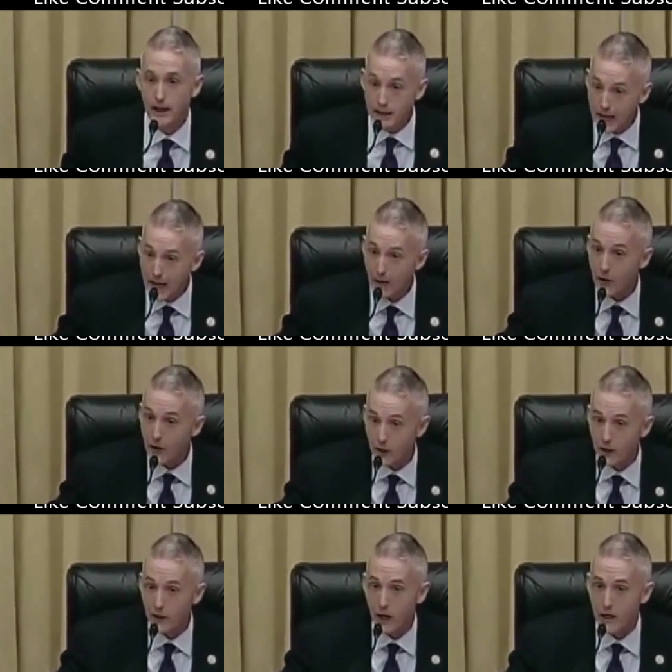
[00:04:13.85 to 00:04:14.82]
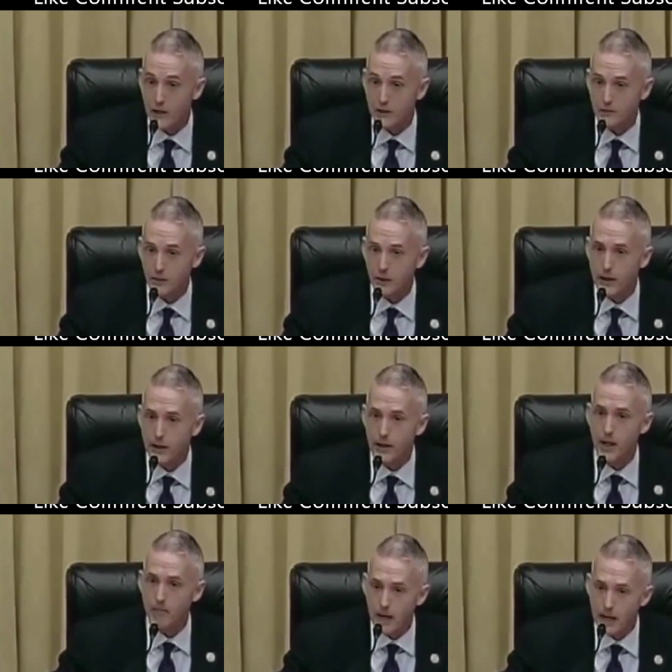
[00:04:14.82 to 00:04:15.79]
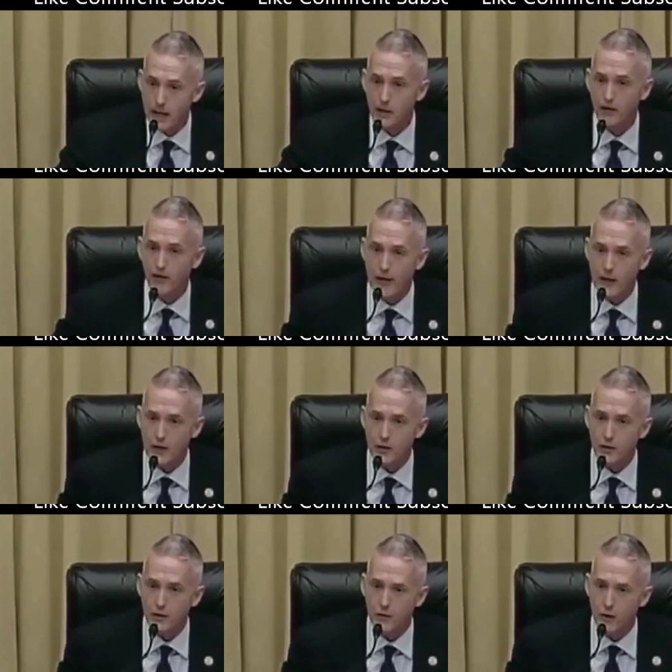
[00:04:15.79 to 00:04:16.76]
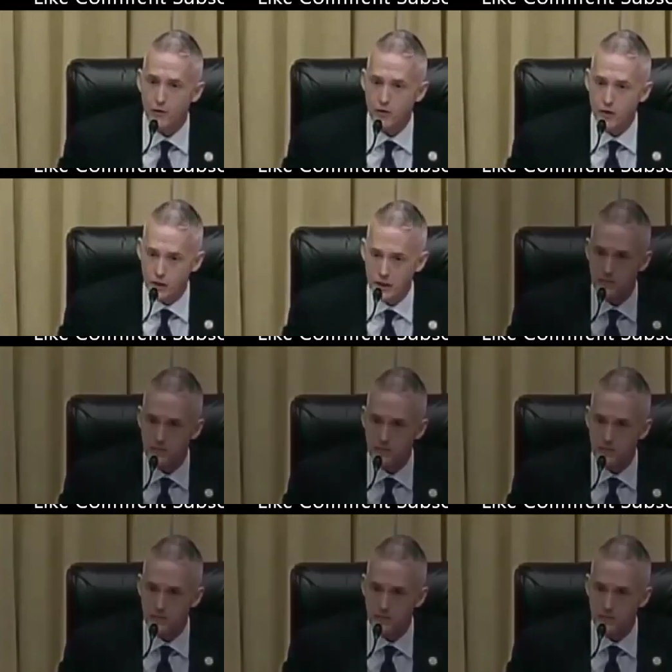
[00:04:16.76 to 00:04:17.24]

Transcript: And now they're going to contemplate manufacturing false